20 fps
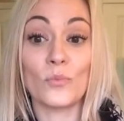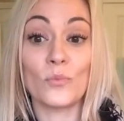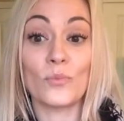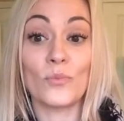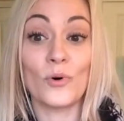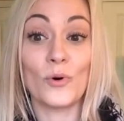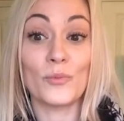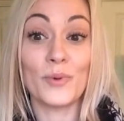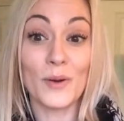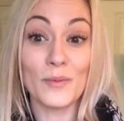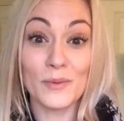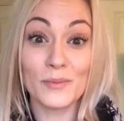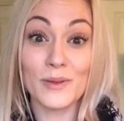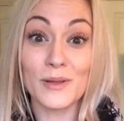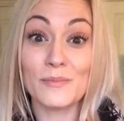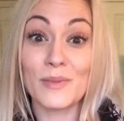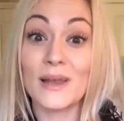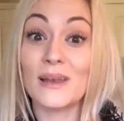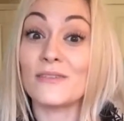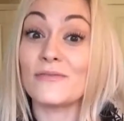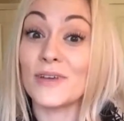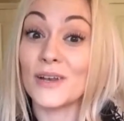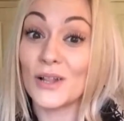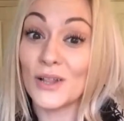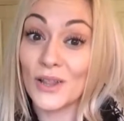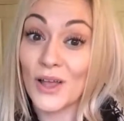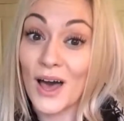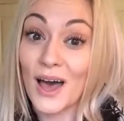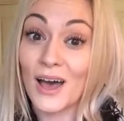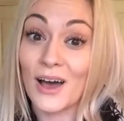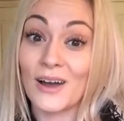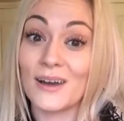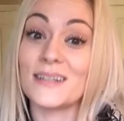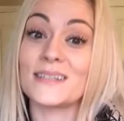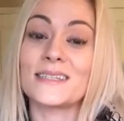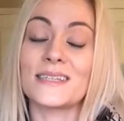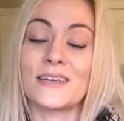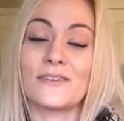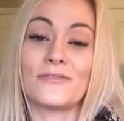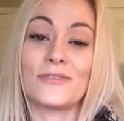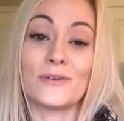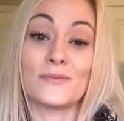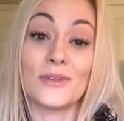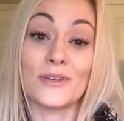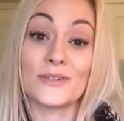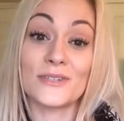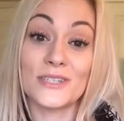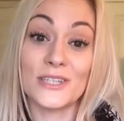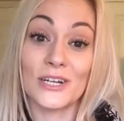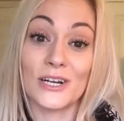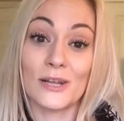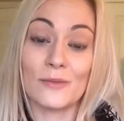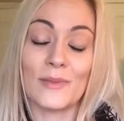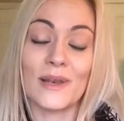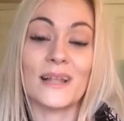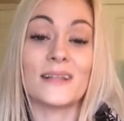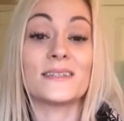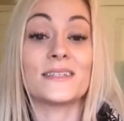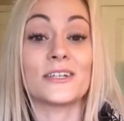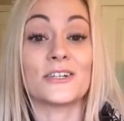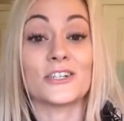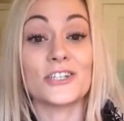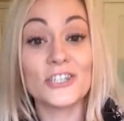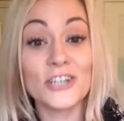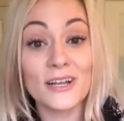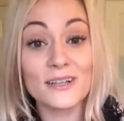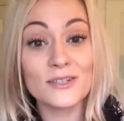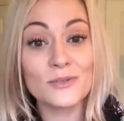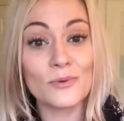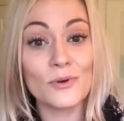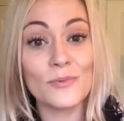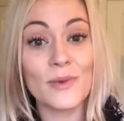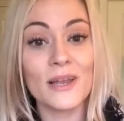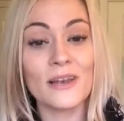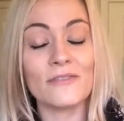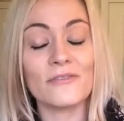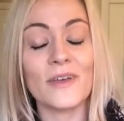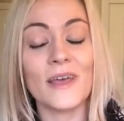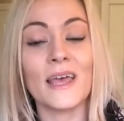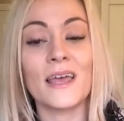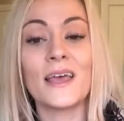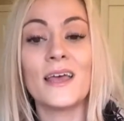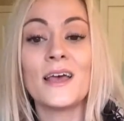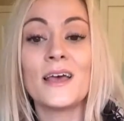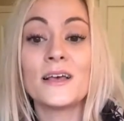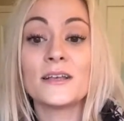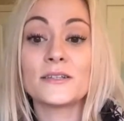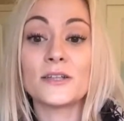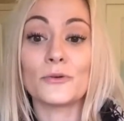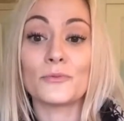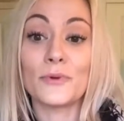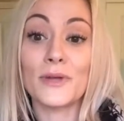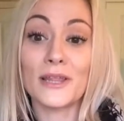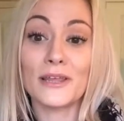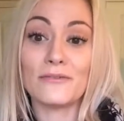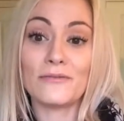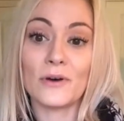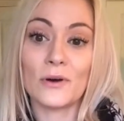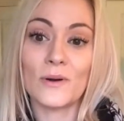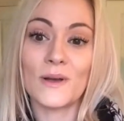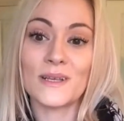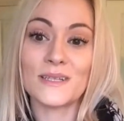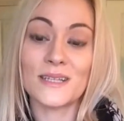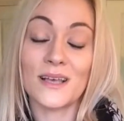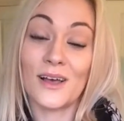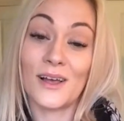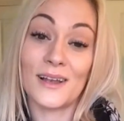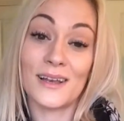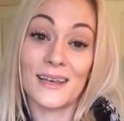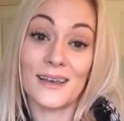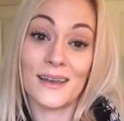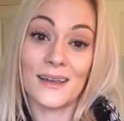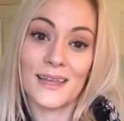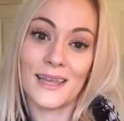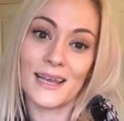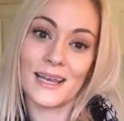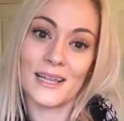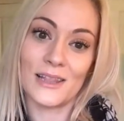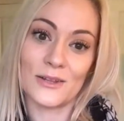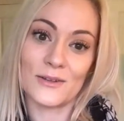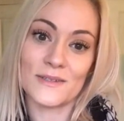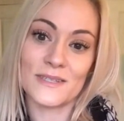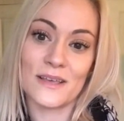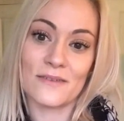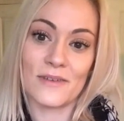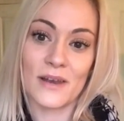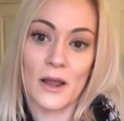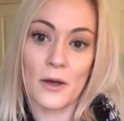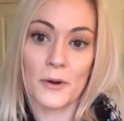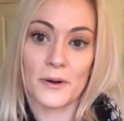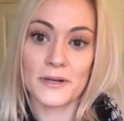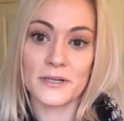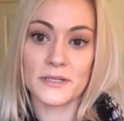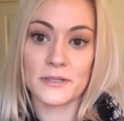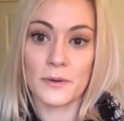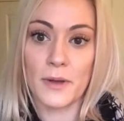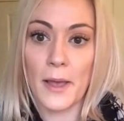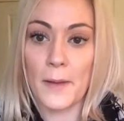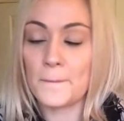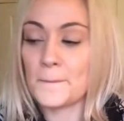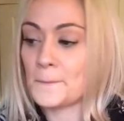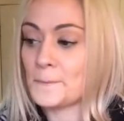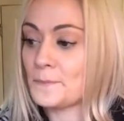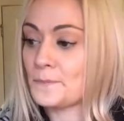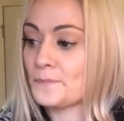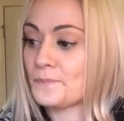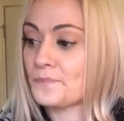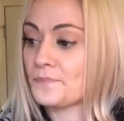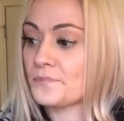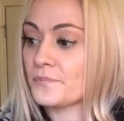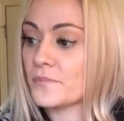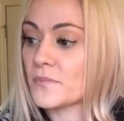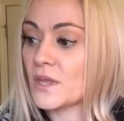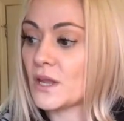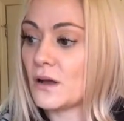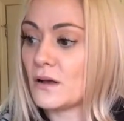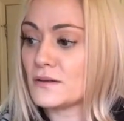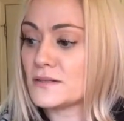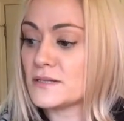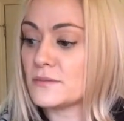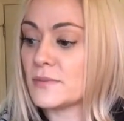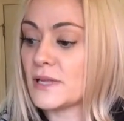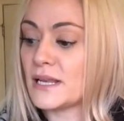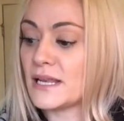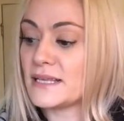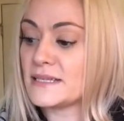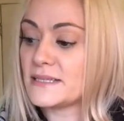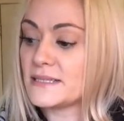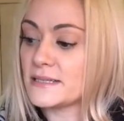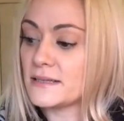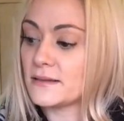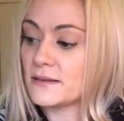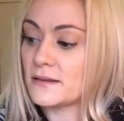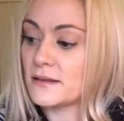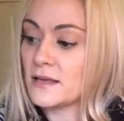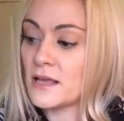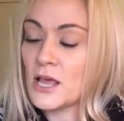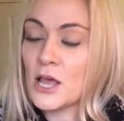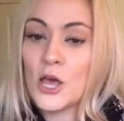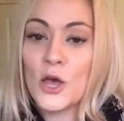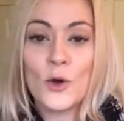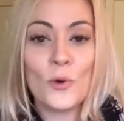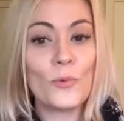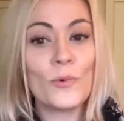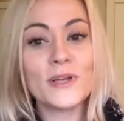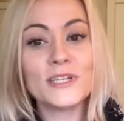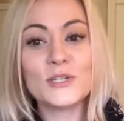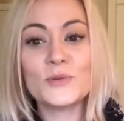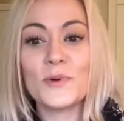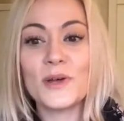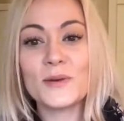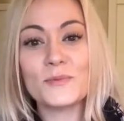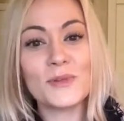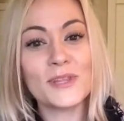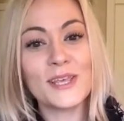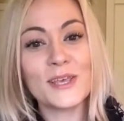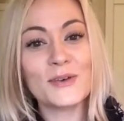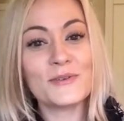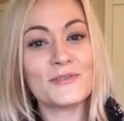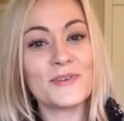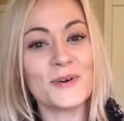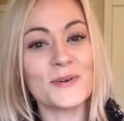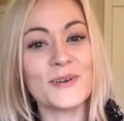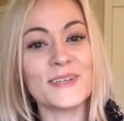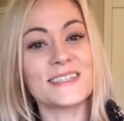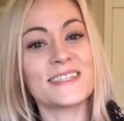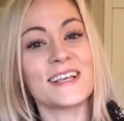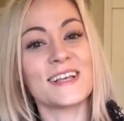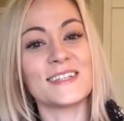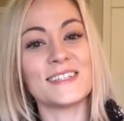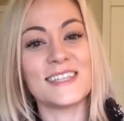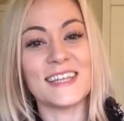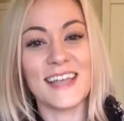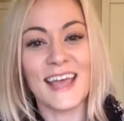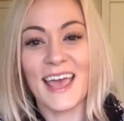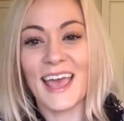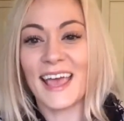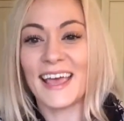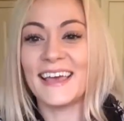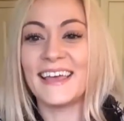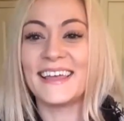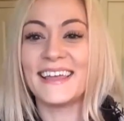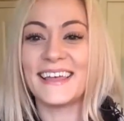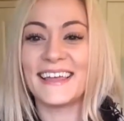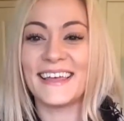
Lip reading: will probably benefit a lot, honestly, from those 30 minutes. Your stress will benefit. So really focus on getting those 7 hours. Okay. Awesome, ladies. Which one will you focus on today?